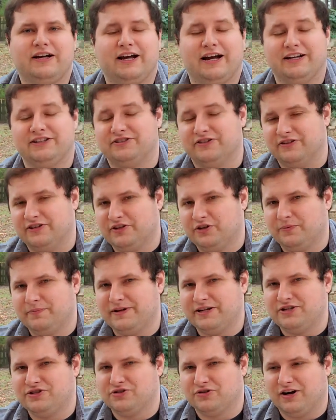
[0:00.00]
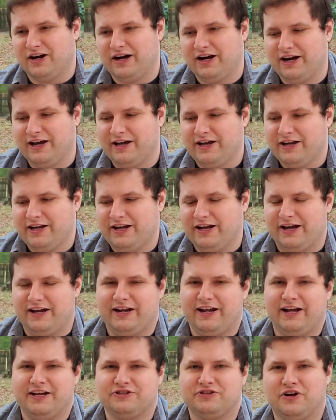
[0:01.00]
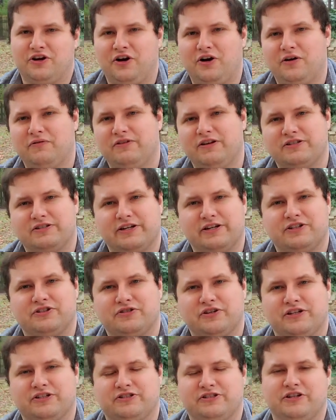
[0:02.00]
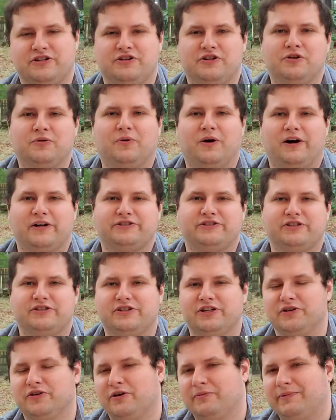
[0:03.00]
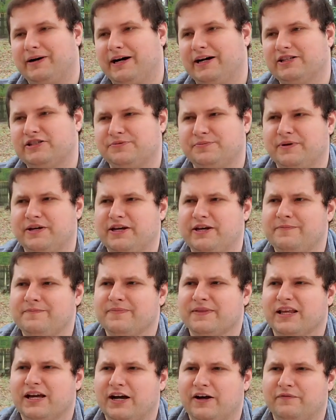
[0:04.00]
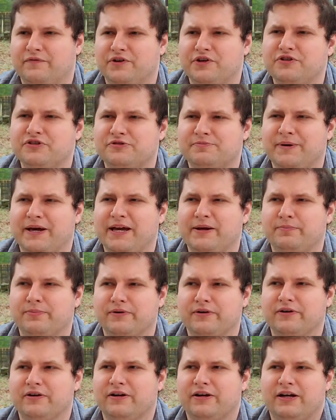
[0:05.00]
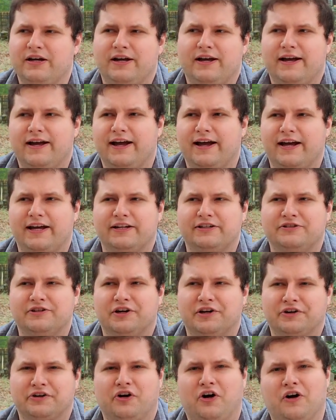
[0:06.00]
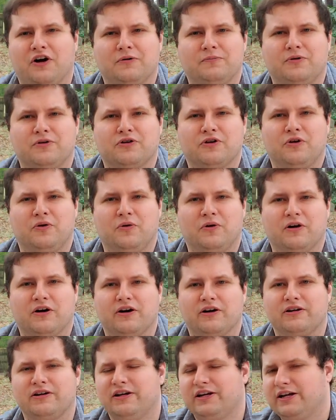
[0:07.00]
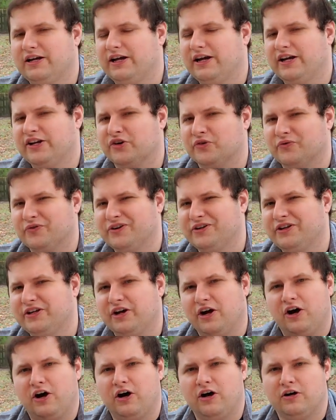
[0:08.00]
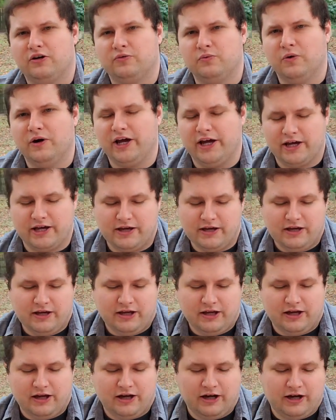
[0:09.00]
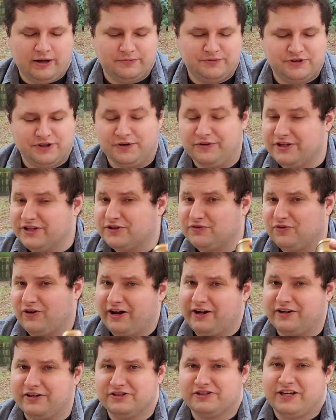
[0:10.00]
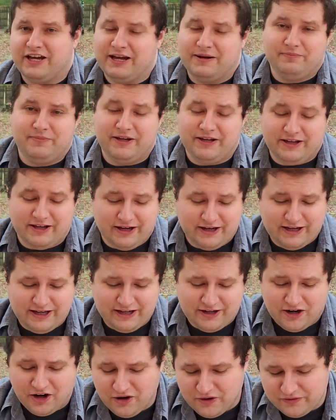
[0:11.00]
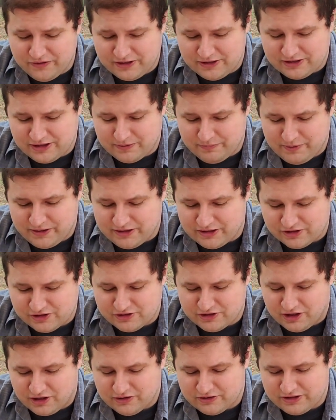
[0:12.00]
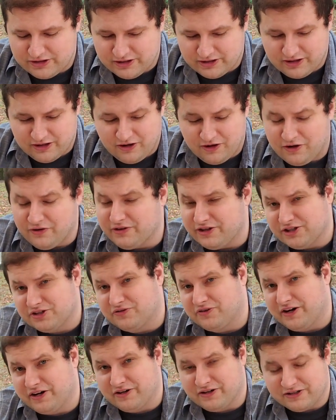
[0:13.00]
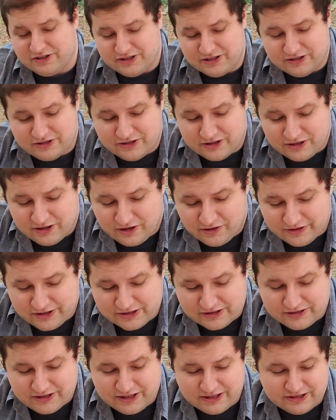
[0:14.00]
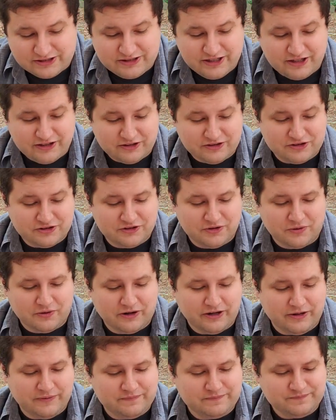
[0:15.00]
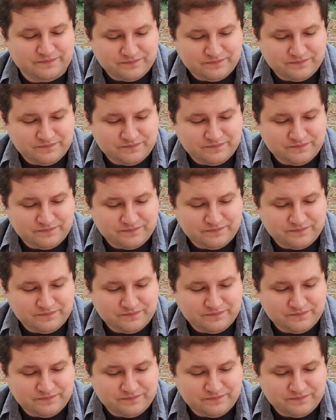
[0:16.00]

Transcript: It's a little bit dry. It has all these interesting nuances. It reminds me of newspaper and uh, caramel corn in a really odd way. Um, so this fragrance can be, again, all of these can be nostalgic. All these fragrances and all these things tell a story.